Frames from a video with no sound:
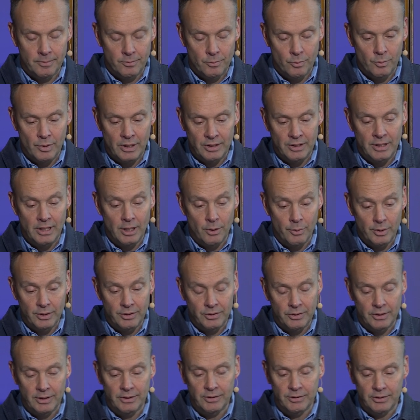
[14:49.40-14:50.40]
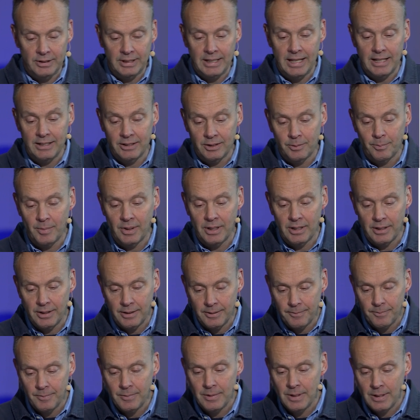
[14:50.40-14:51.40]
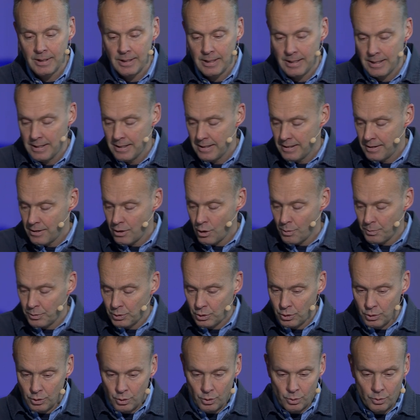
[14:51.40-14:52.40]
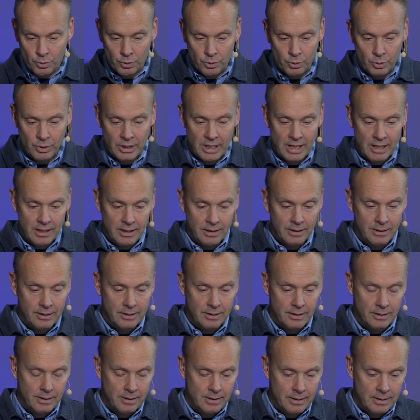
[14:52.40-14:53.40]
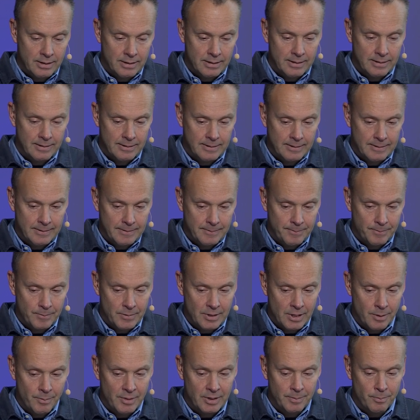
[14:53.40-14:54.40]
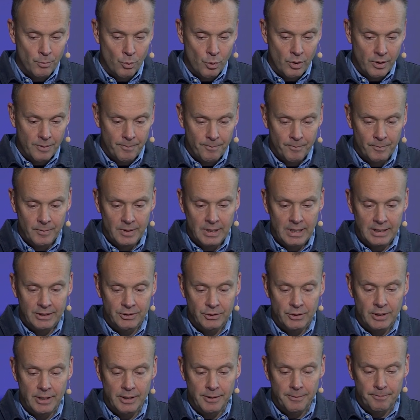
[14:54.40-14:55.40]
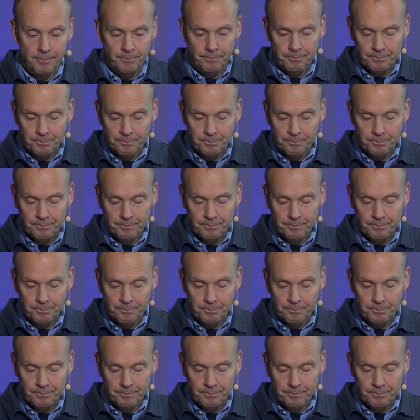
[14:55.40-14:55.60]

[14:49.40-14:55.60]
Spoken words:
Right now it's the case, but I hope to get it a bit more next year.